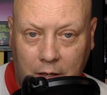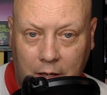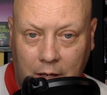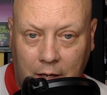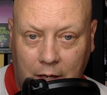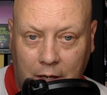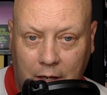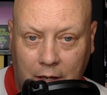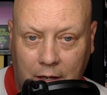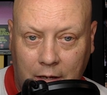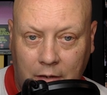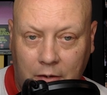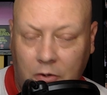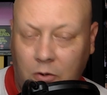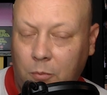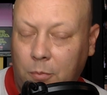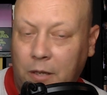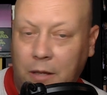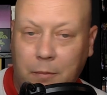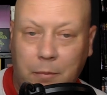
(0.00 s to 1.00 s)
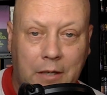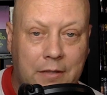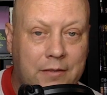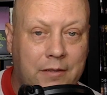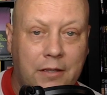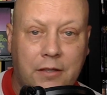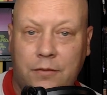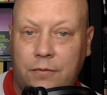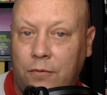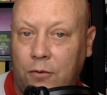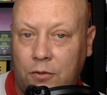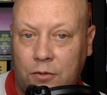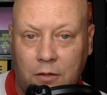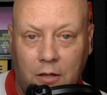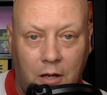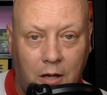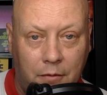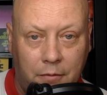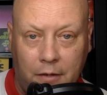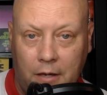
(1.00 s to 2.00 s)
and her being basically his first
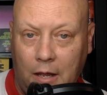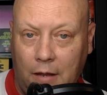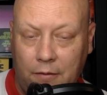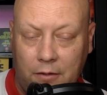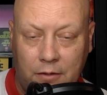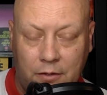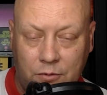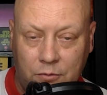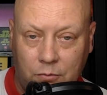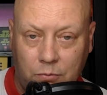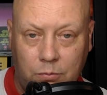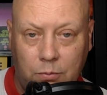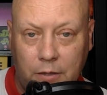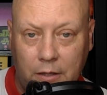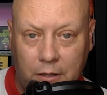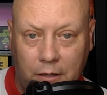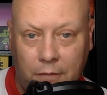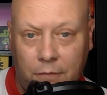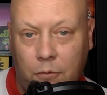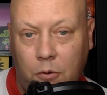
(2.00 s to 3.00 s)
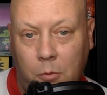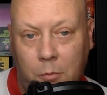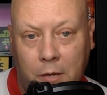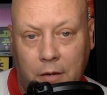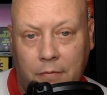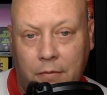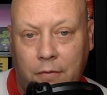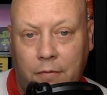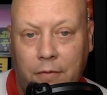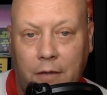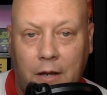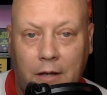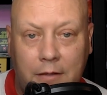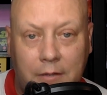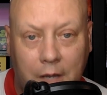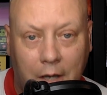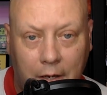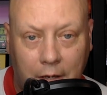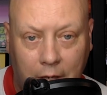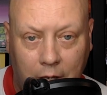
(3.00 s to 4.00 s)
love and having this really formative
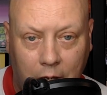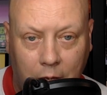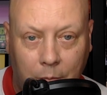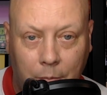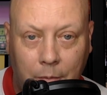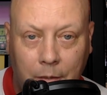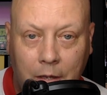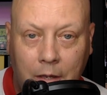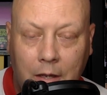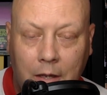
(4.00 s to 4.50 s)
effect on him.